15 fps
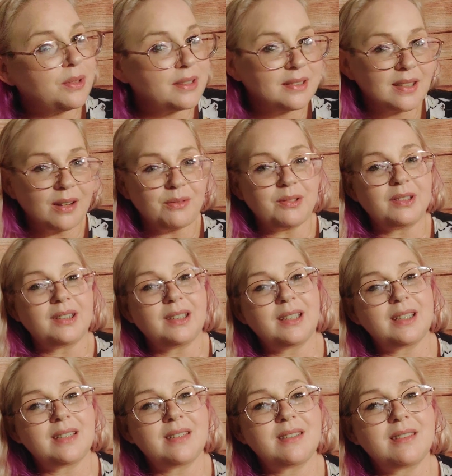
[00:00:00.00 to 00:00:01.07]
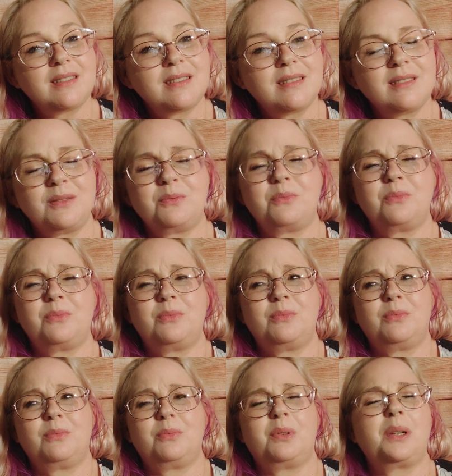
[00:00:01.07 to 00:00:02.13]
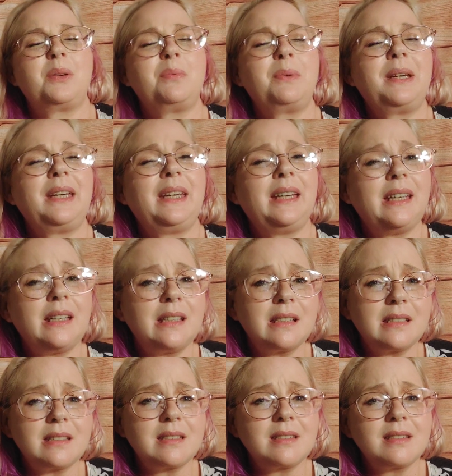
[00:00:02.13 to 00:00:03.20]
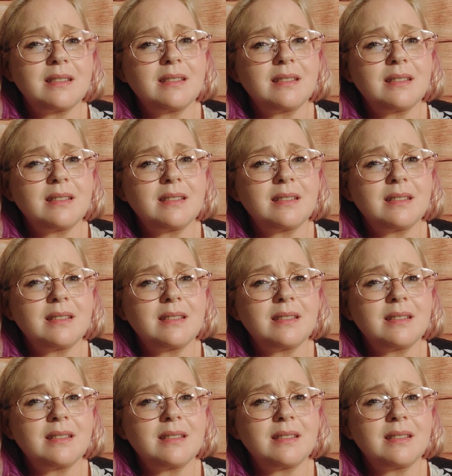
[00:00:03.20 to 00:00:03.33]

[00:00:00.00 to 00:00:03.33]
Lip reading: the devil is? What did we eat?